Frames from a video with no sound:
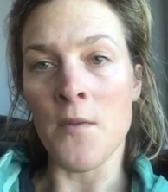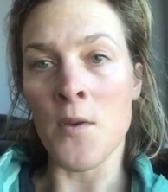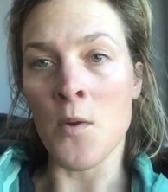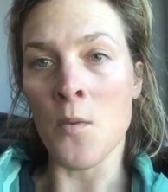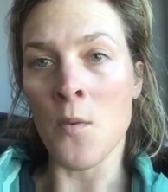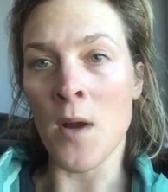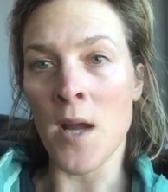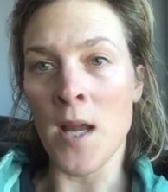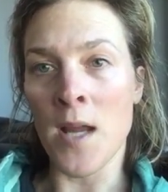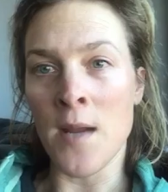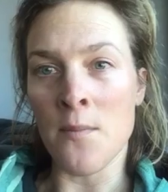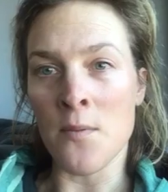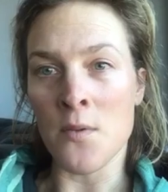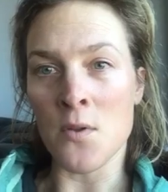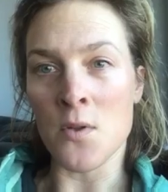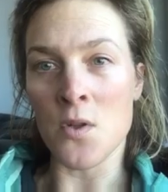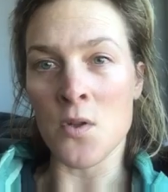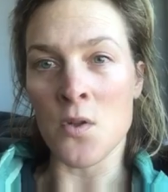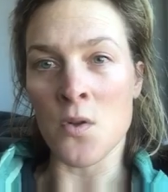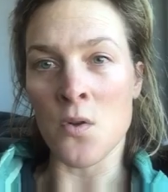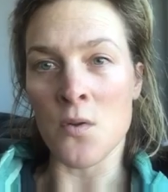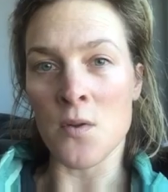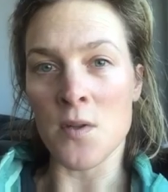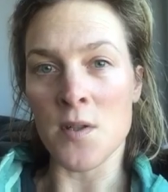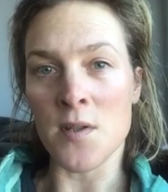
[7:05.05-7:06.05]
were able to
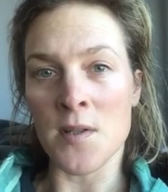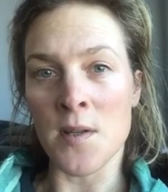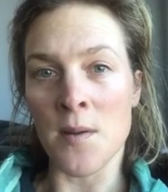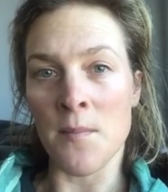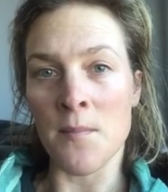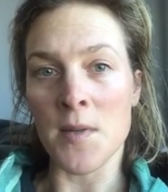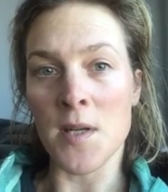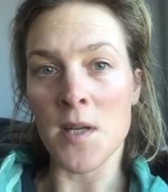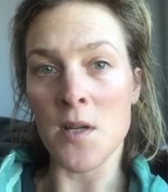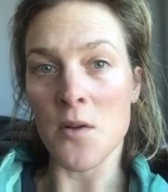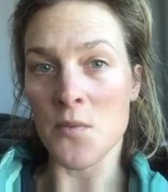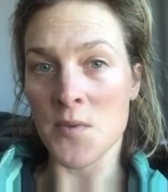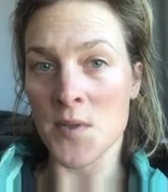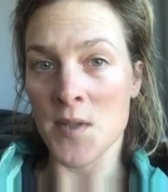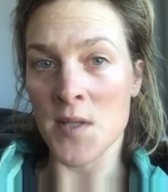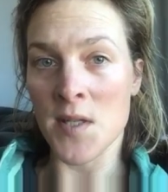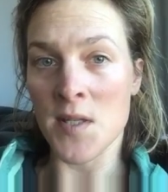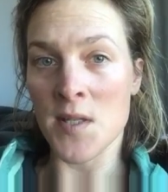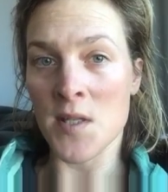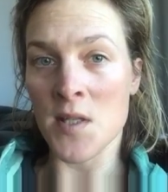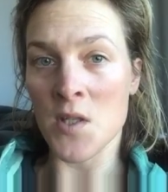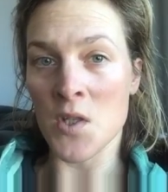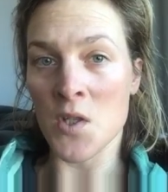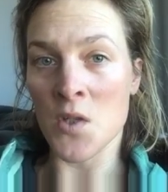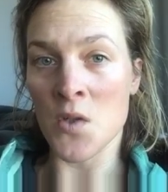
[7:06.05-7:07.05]
talk to somebody who was an
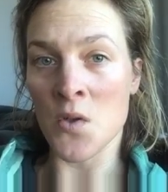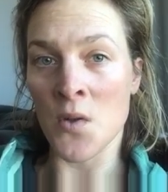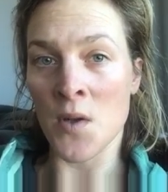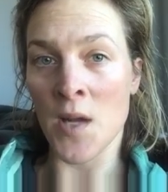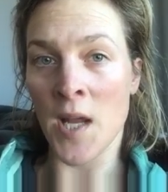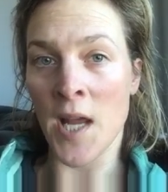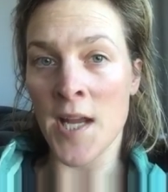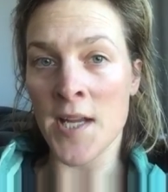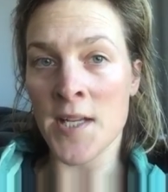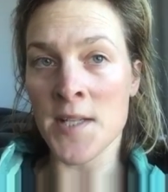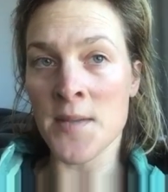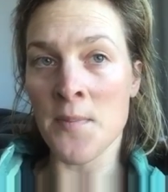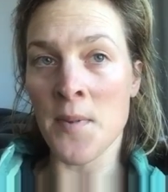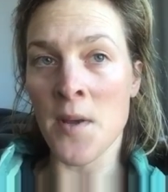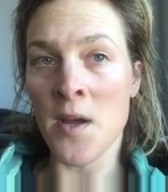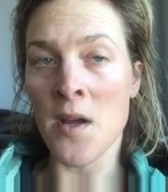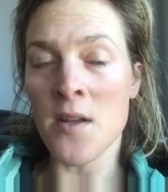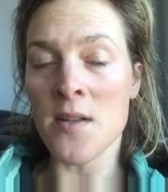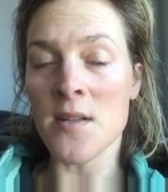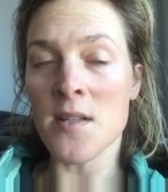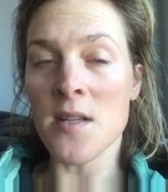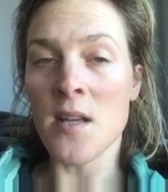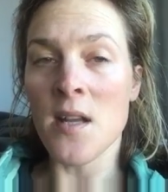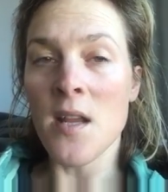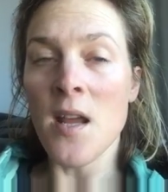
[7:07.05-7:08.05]
eating disorder
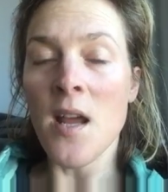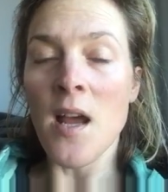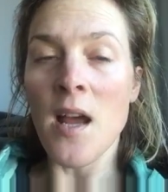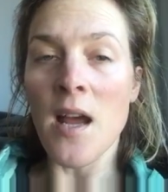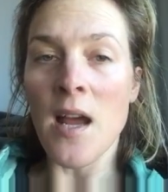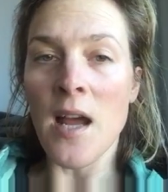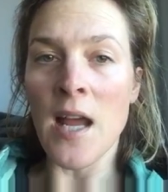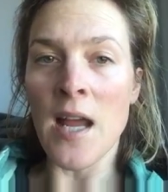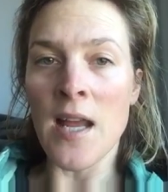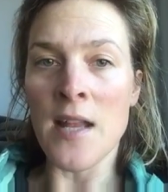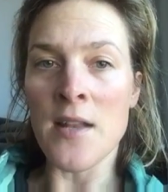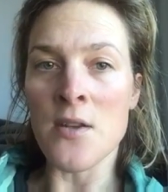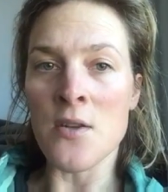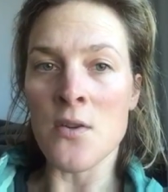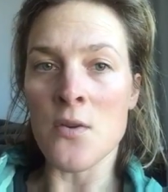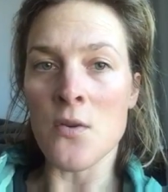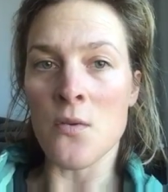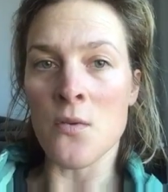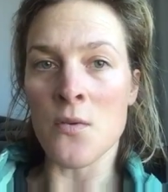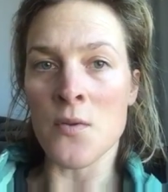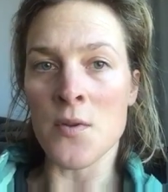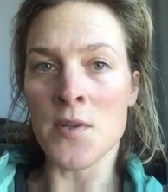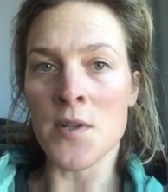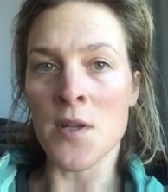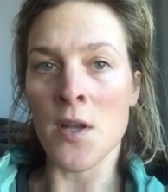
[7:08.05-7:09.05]
expert, and
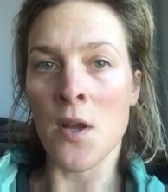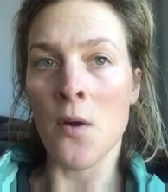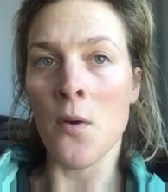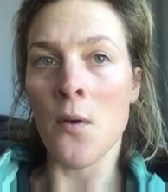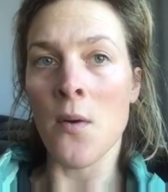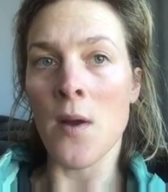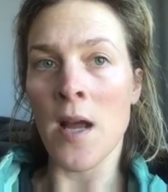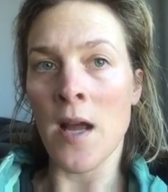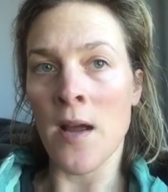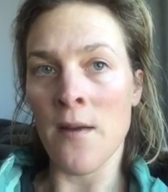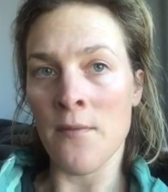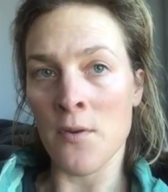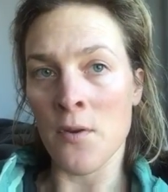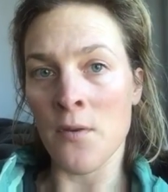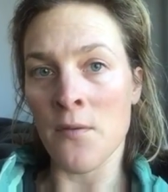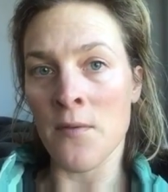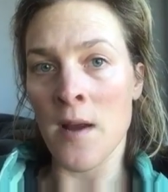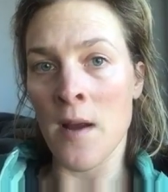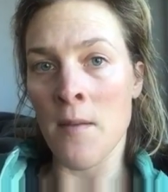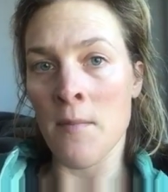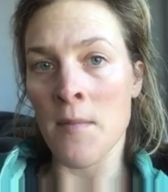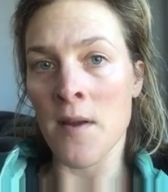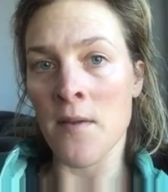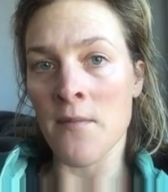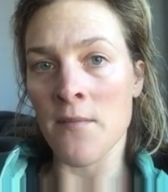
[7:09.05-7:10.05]
also have your
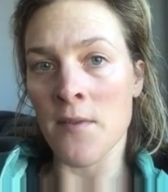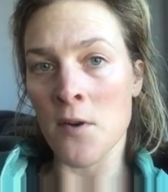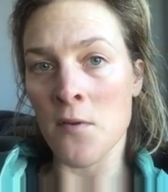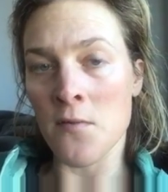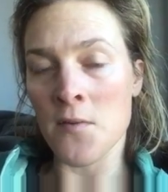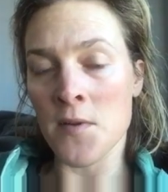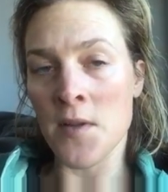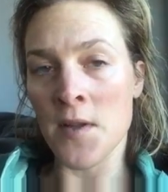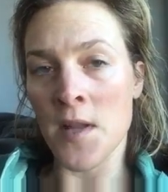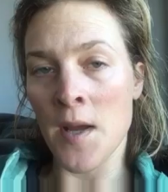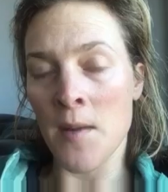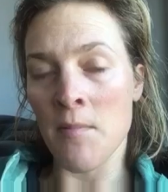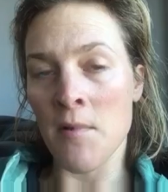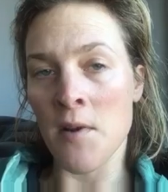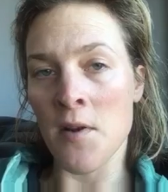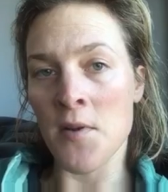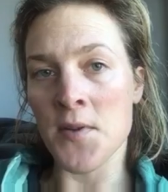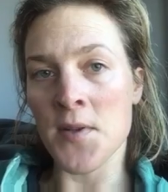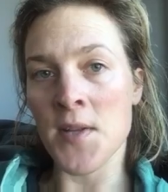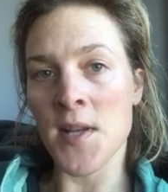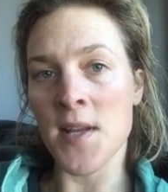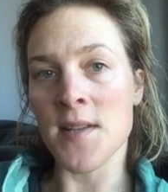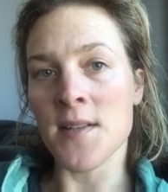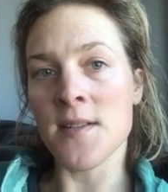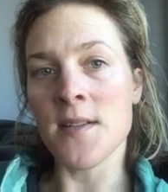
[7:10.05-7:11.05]
family involved in that
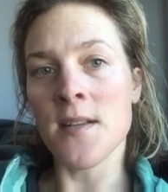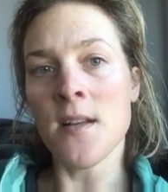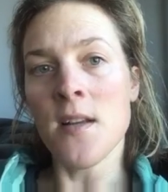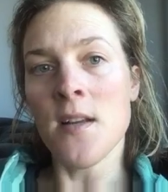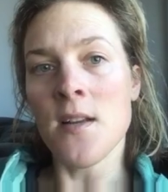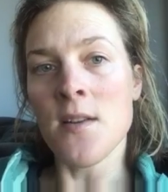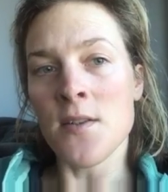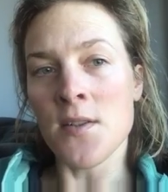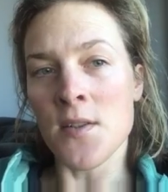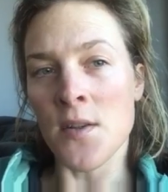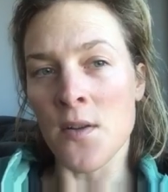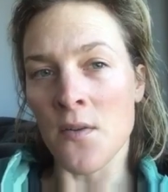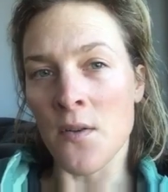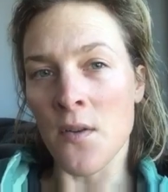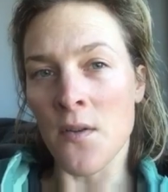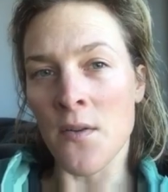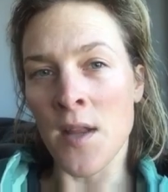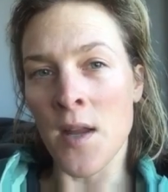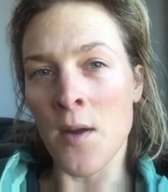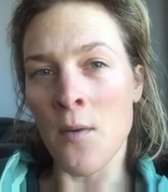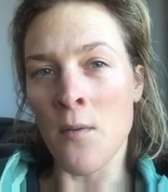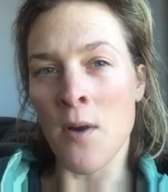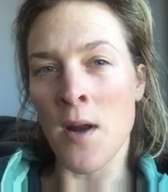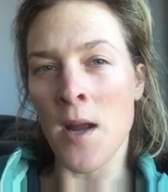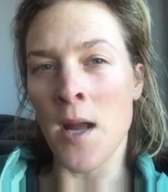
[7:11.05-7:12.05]
process so that
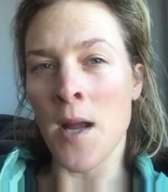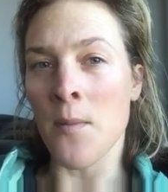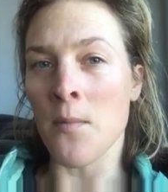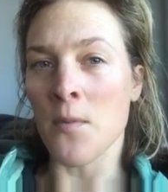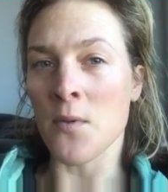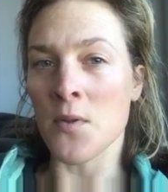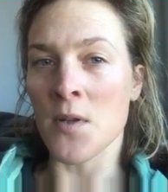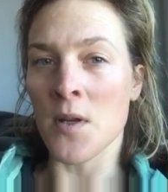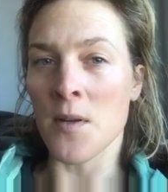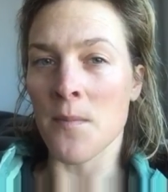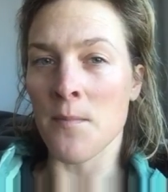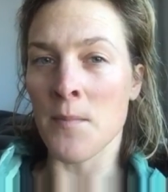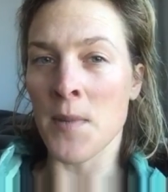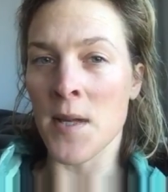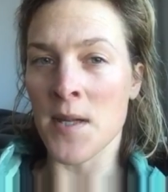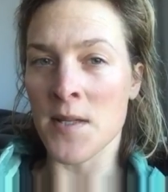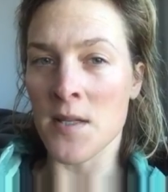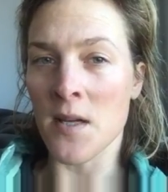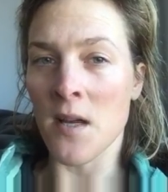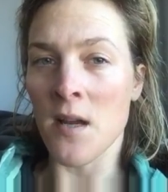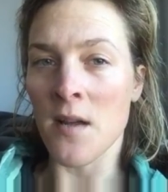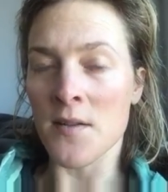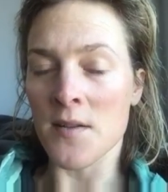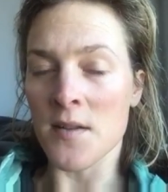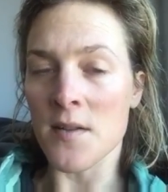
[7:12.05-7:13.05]
they were able to
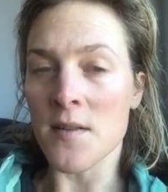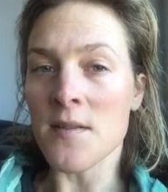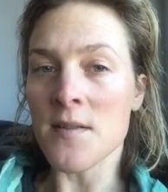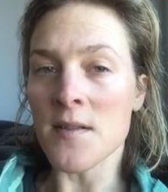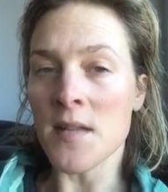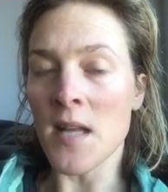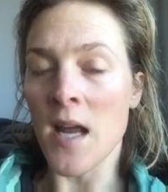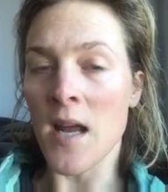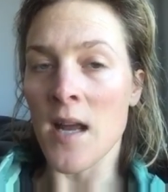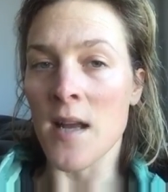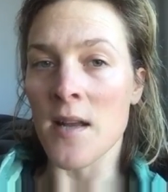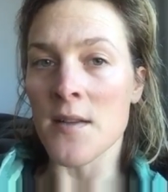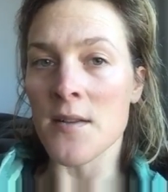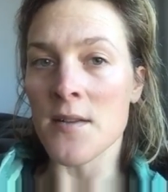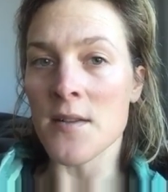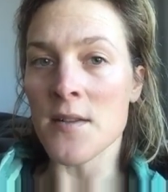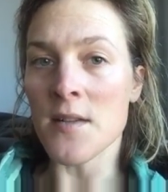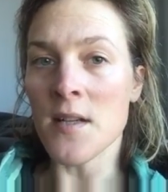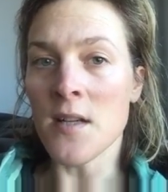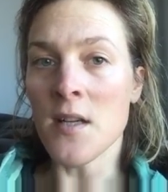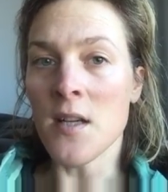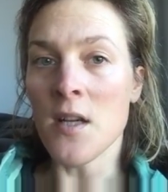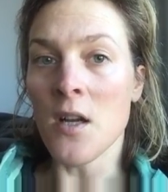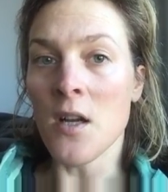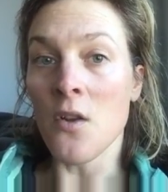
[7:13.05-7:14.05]
better understand
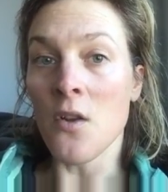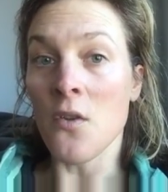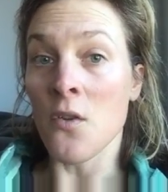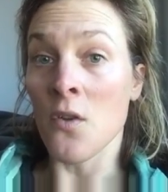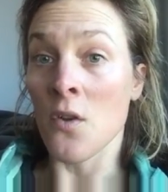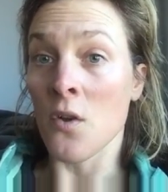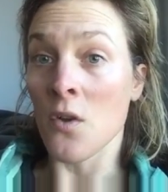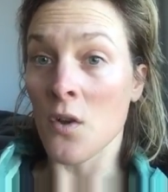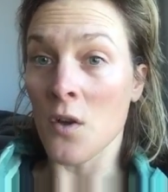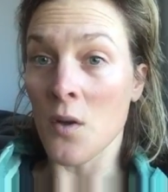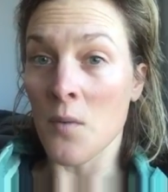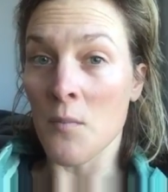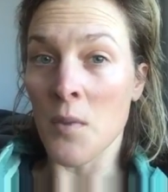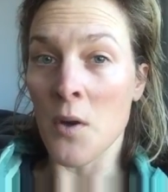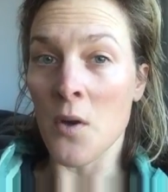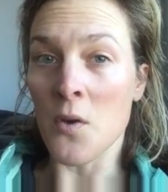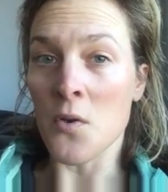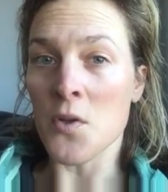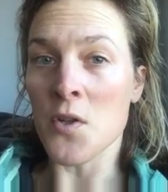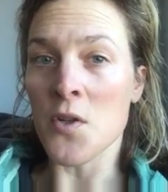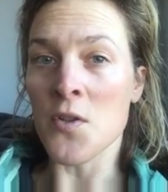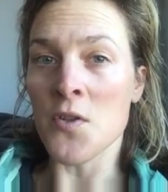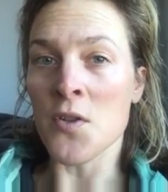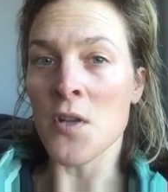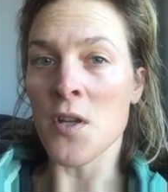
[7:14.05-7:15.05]
the
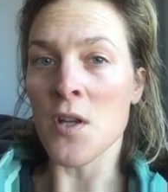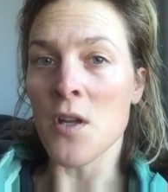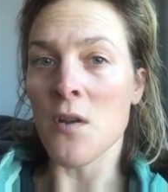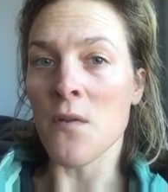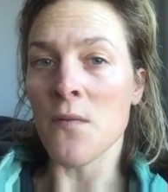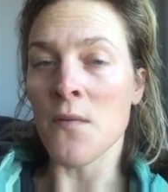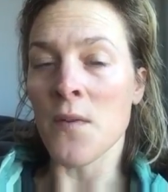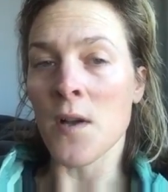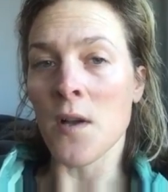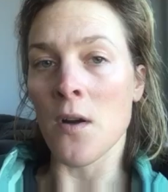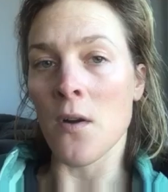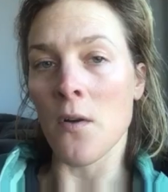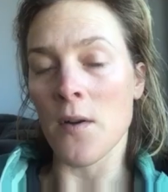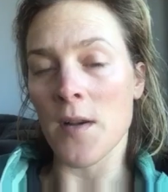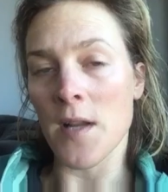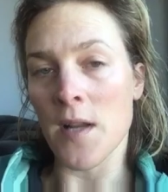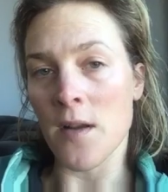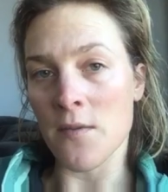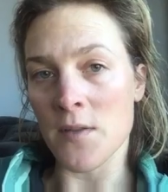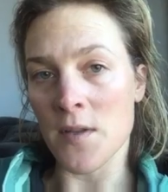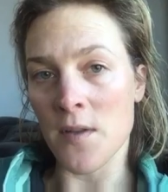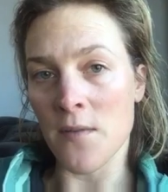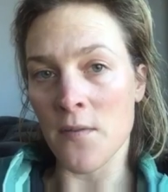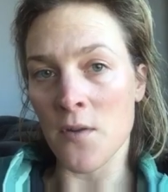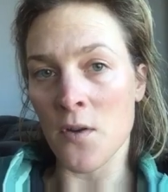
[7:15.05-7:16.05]
compulsions that you feel and
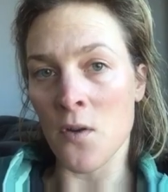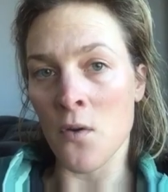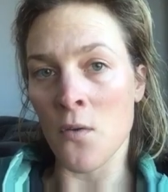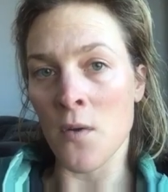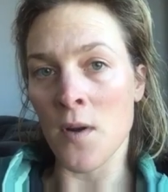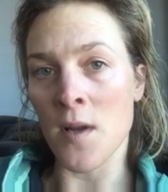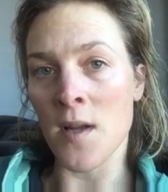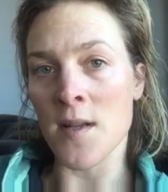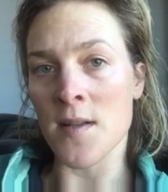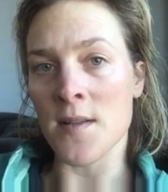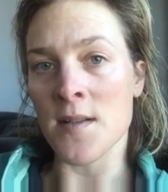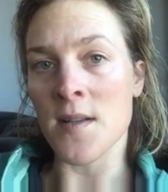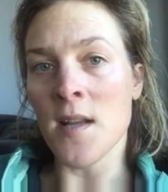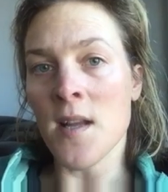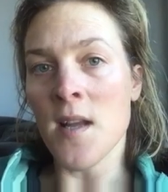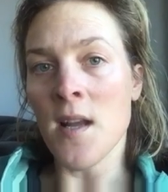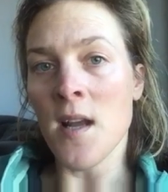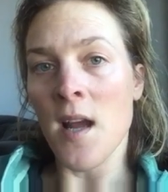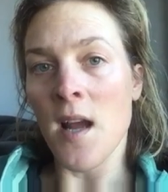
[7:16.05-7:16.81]
how difficult it is.